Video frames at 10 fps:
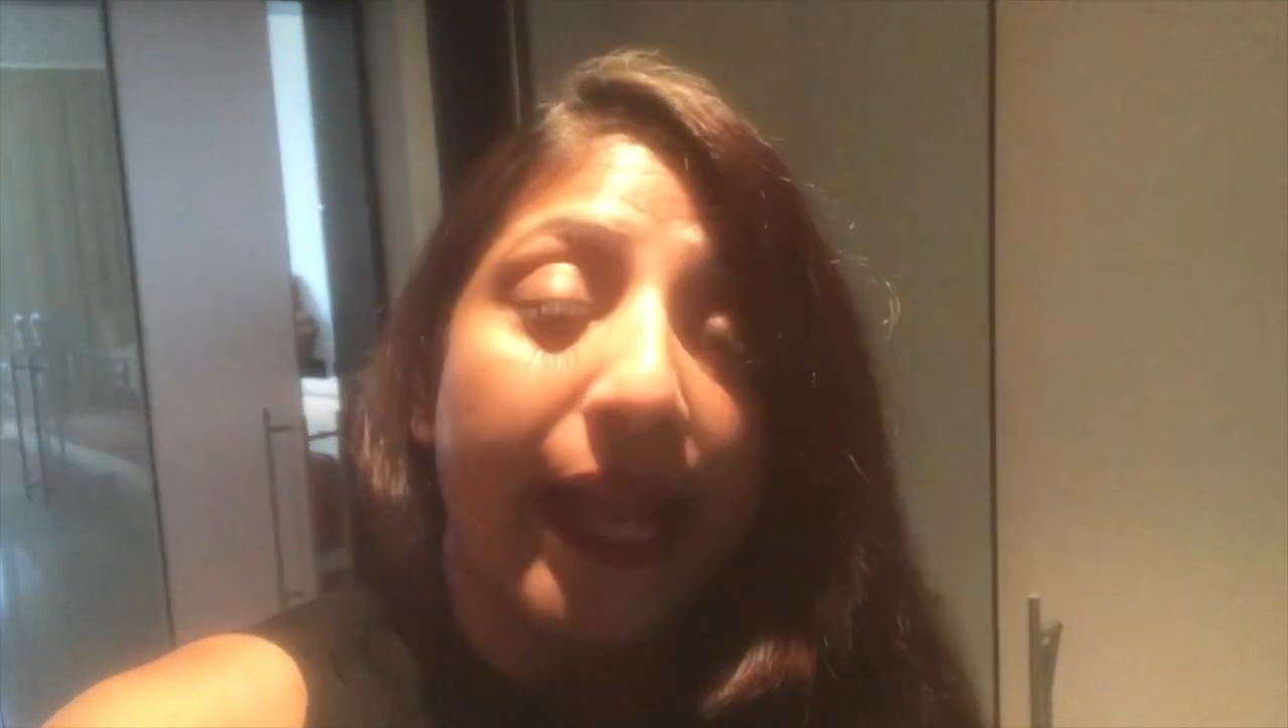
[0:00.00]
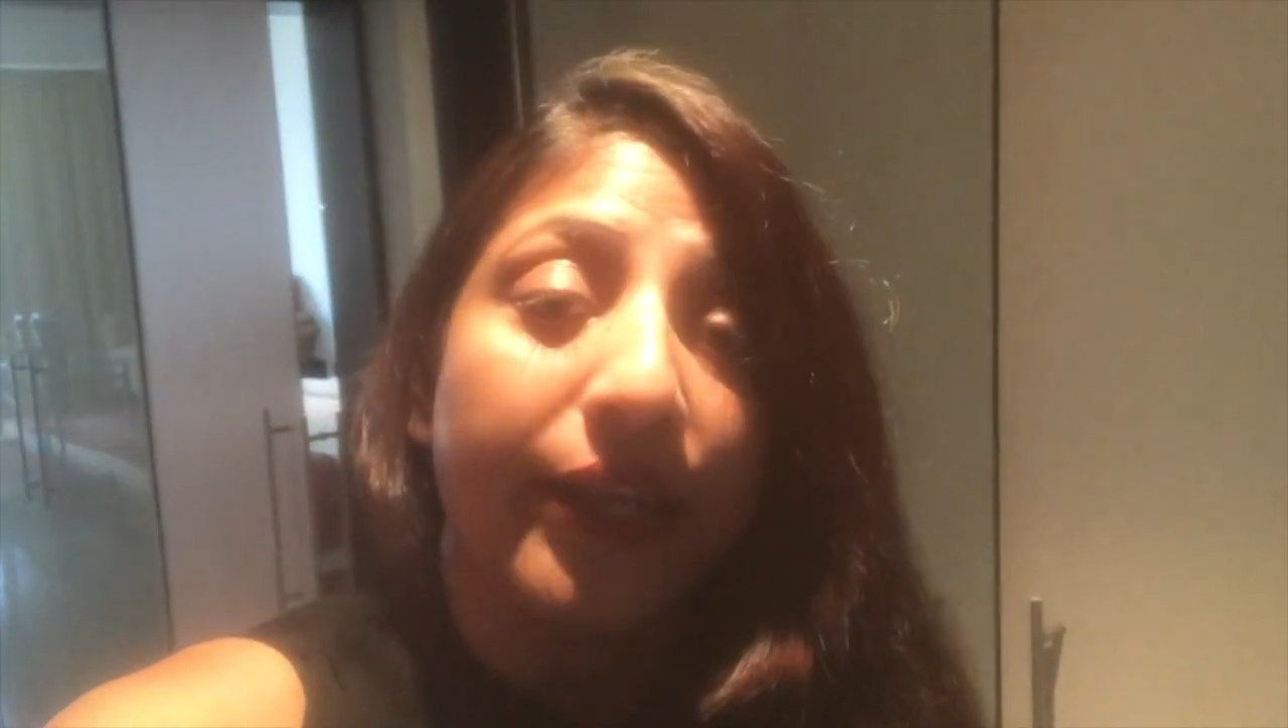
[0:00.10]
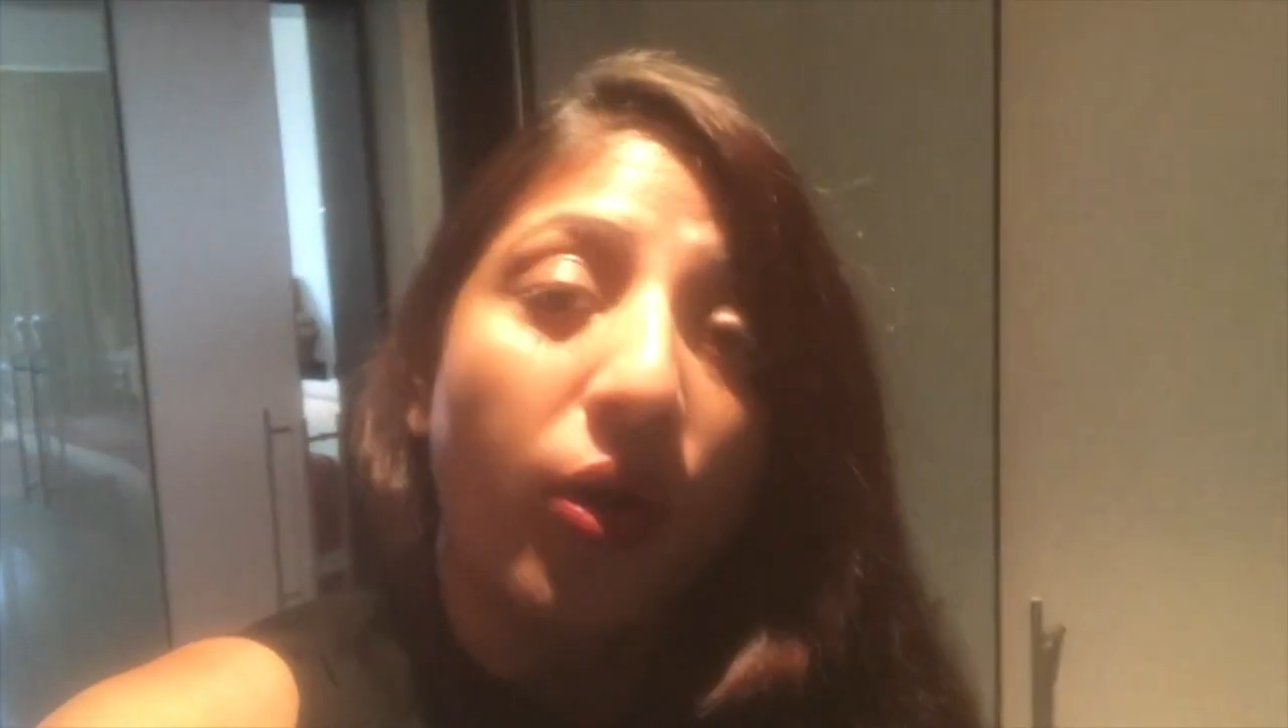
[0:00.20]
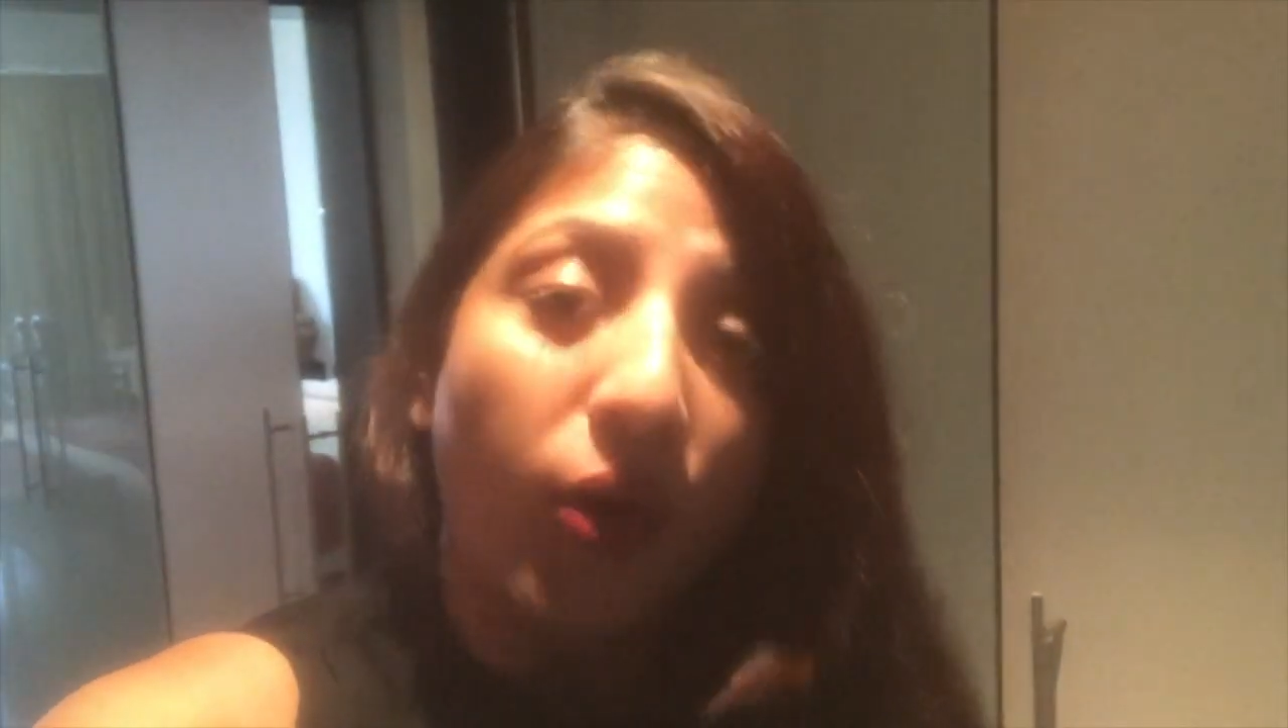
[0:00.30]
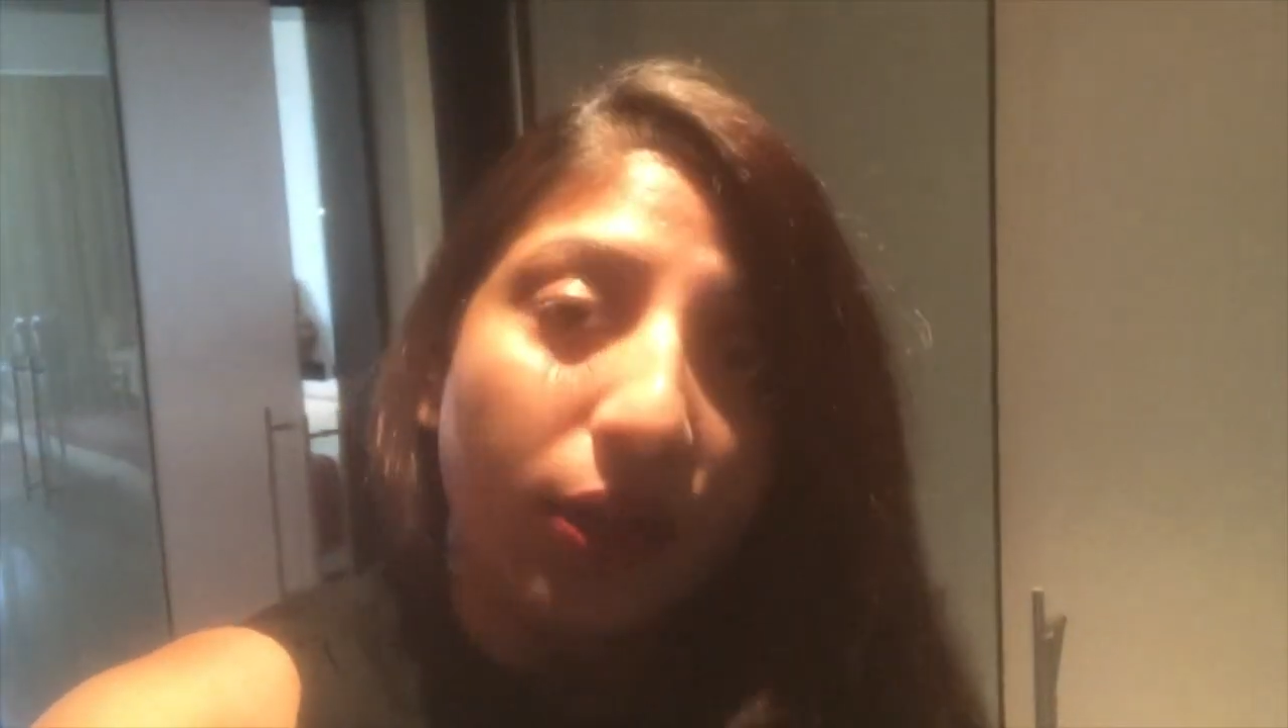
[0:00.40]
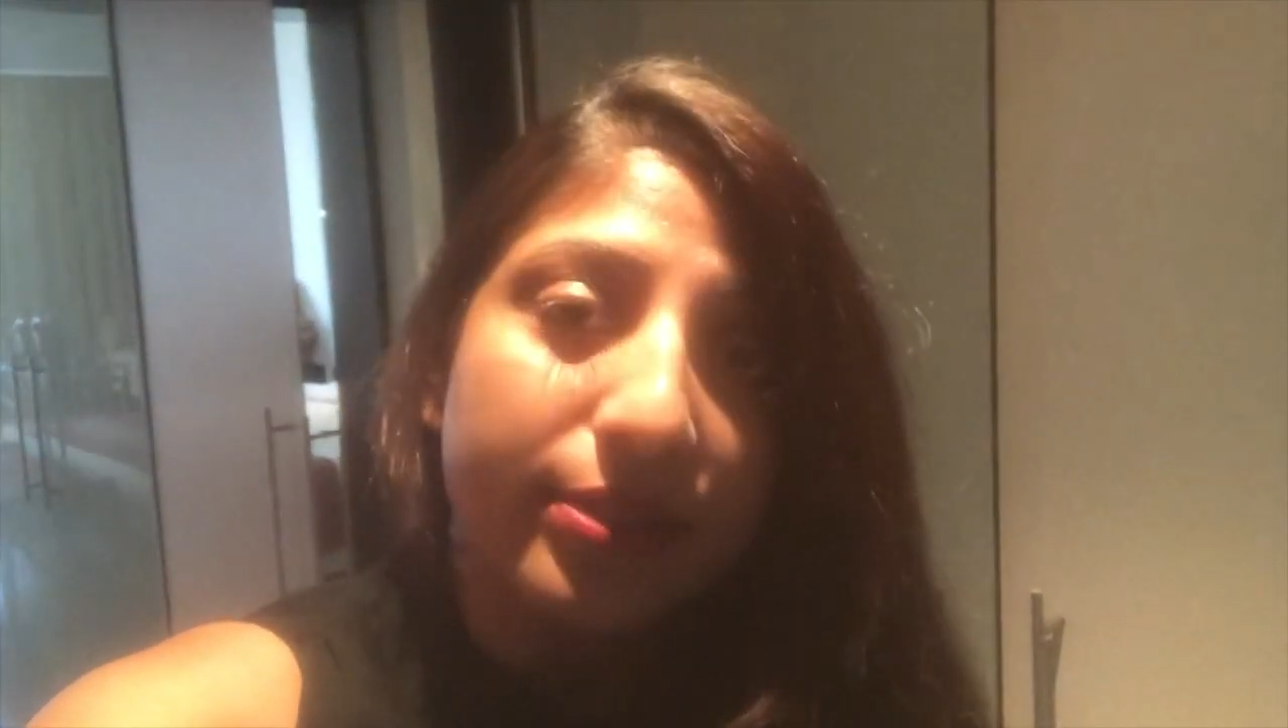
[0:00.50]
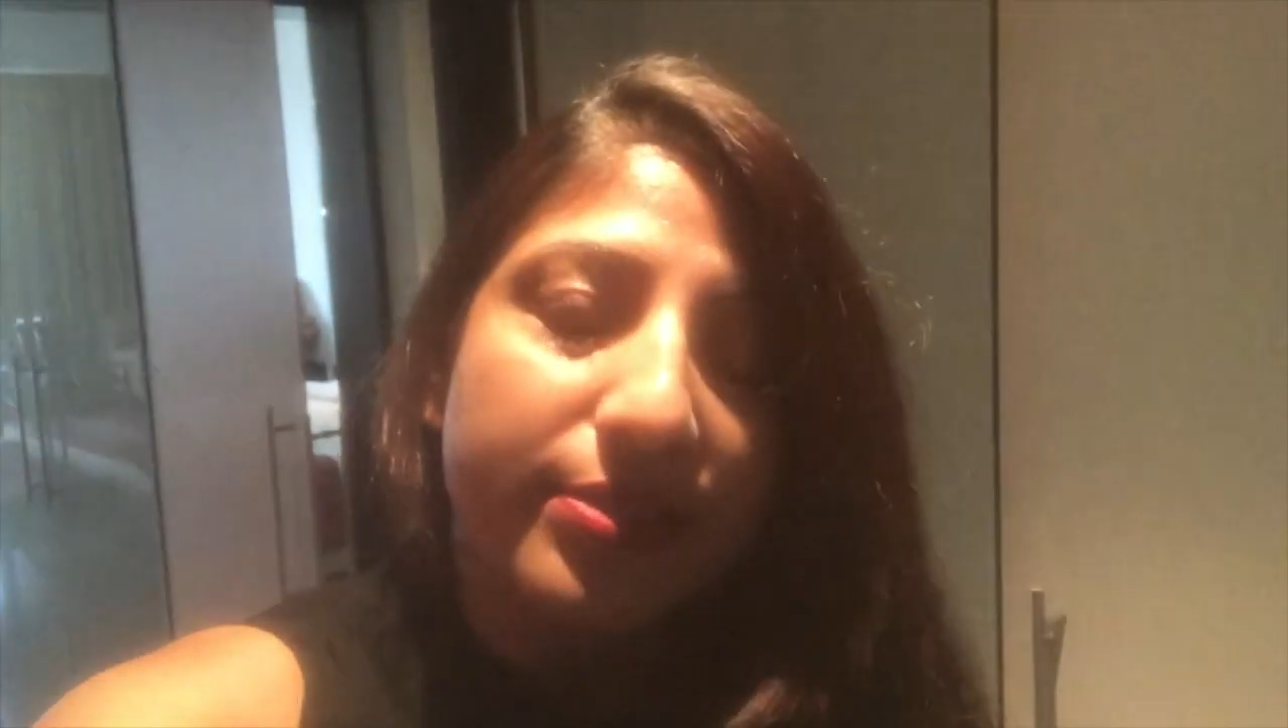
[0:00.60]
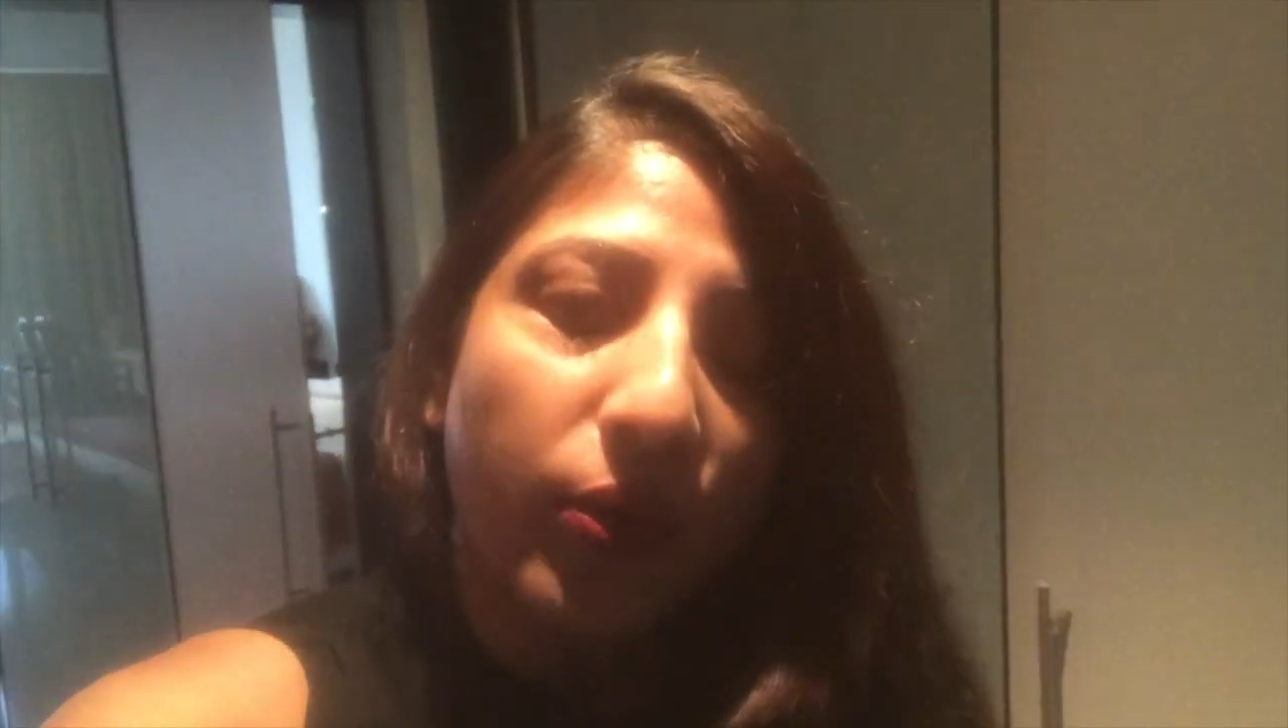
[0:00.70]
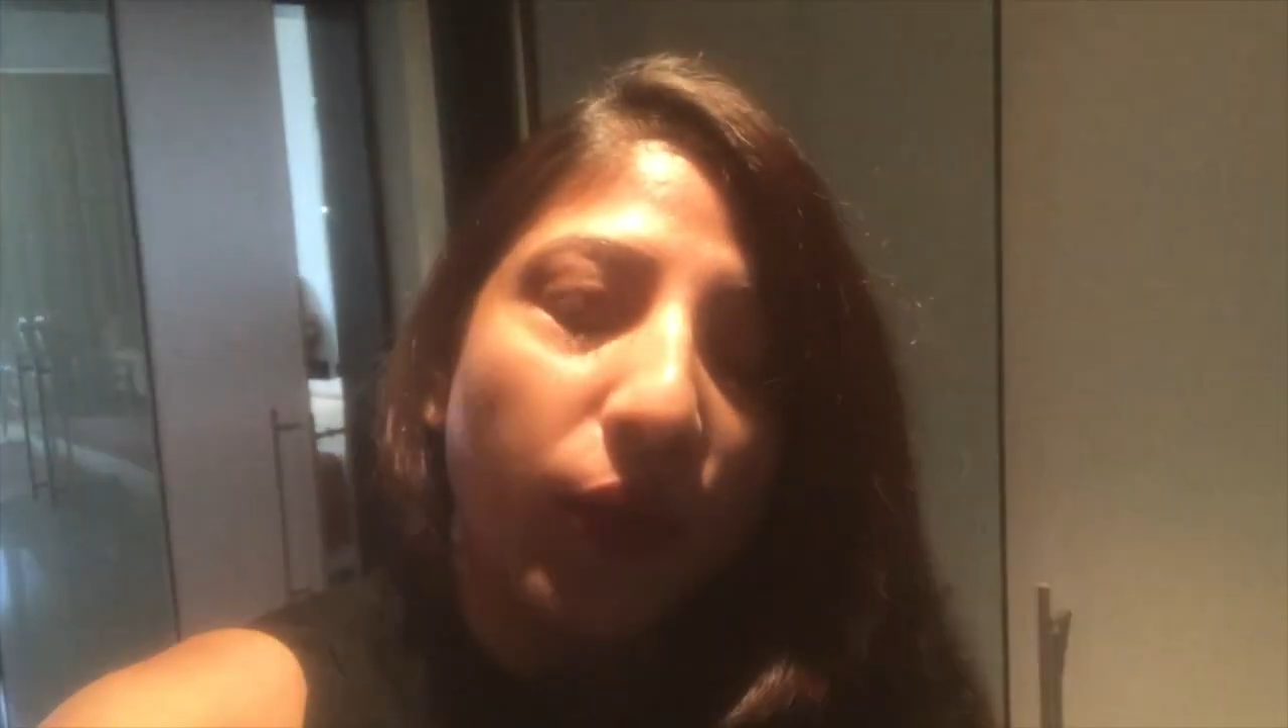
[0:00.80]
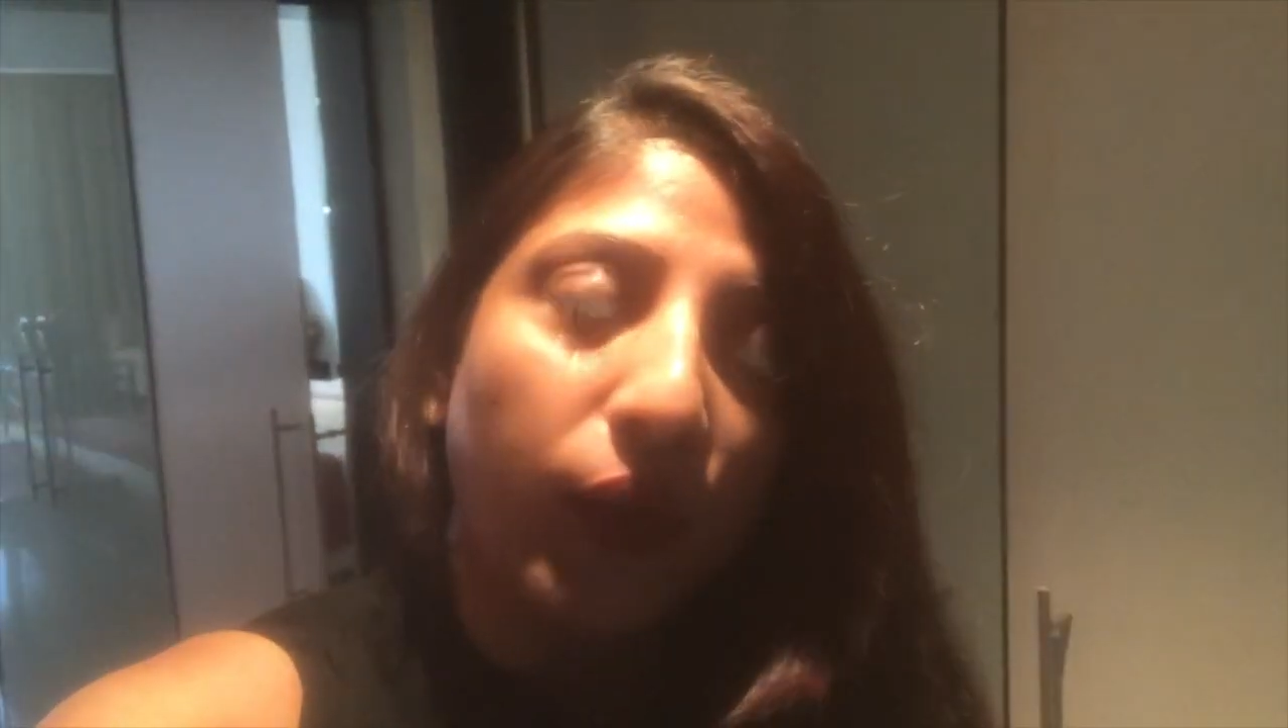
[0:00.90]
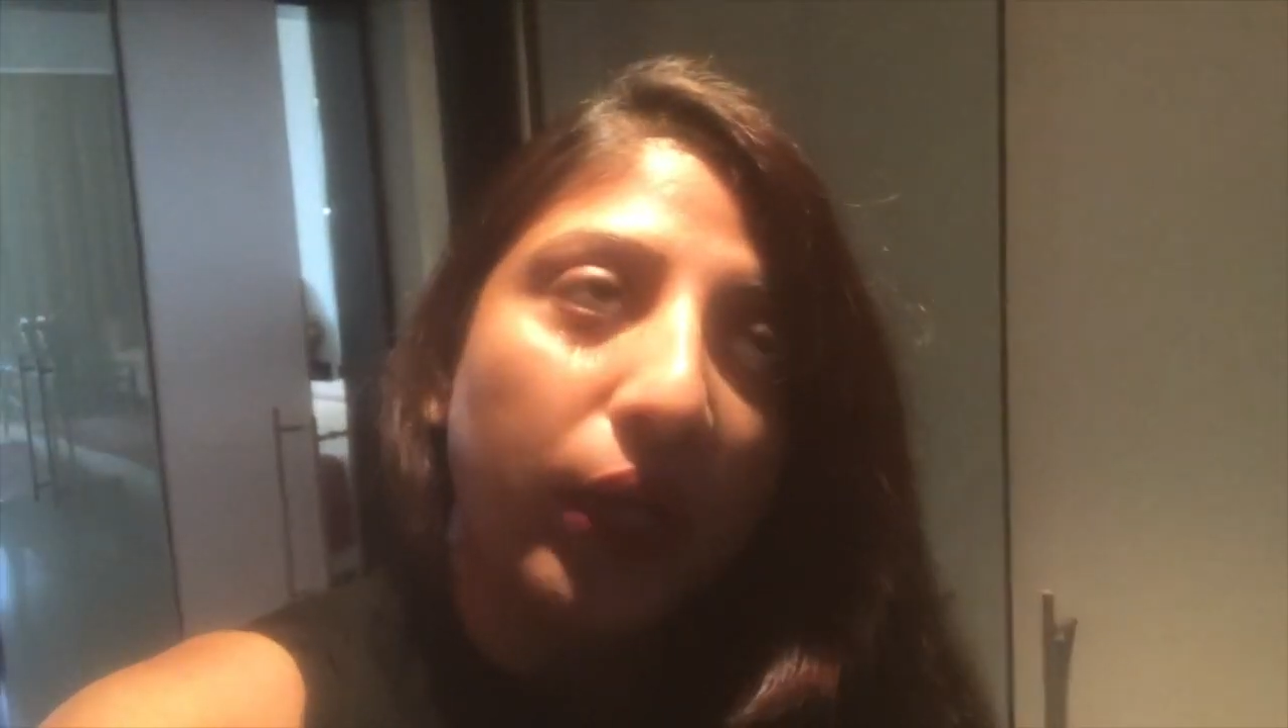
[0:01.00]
and also